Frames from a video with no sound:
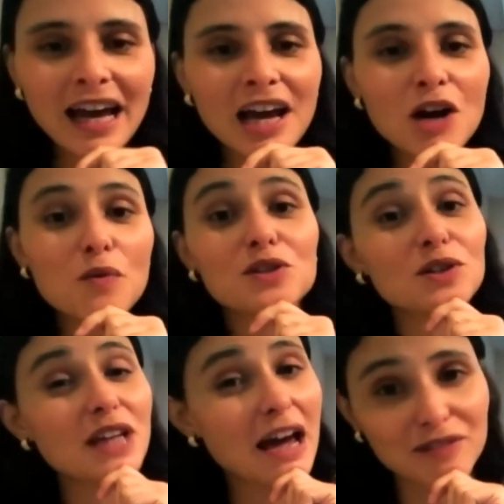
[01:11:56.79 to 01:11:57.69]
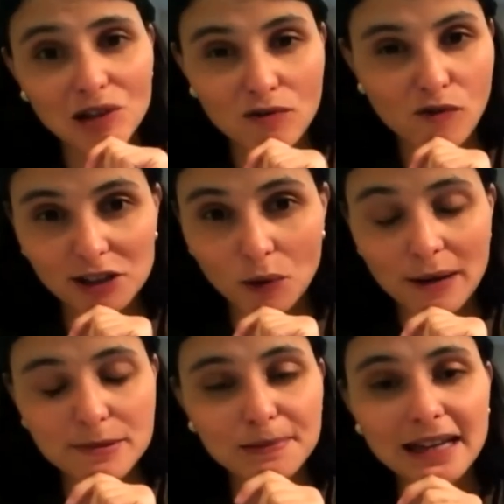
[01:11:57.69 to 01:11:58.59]
We don't have a lot of white
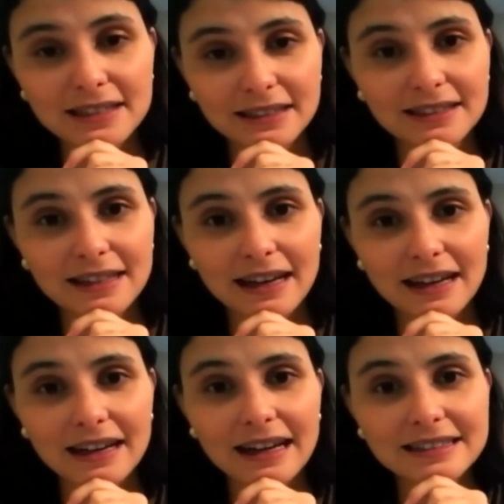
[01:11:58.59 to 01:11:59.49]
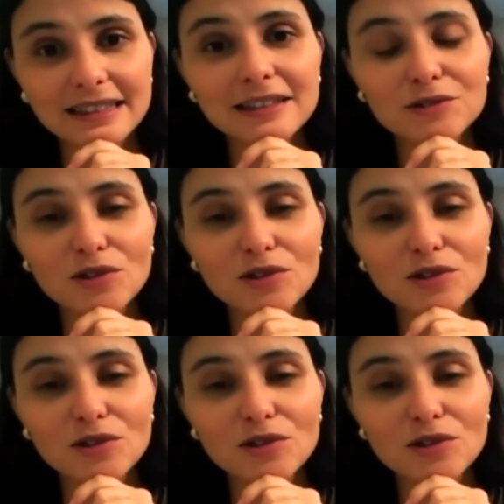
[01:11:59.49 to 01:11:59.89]
grapes planted uh, at Quinta do